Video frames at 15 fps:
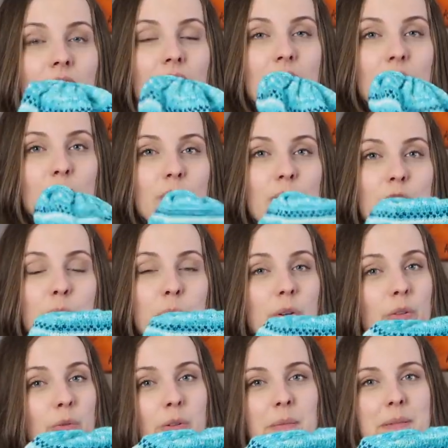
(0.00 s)
I know this
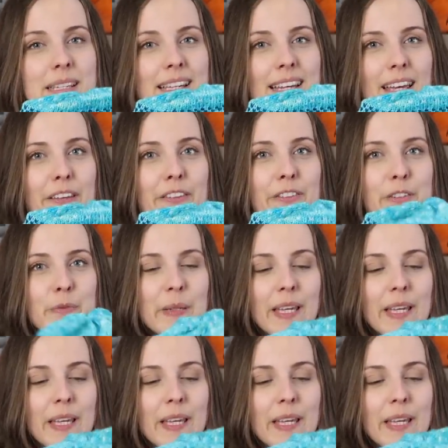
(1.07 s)
one will be a gift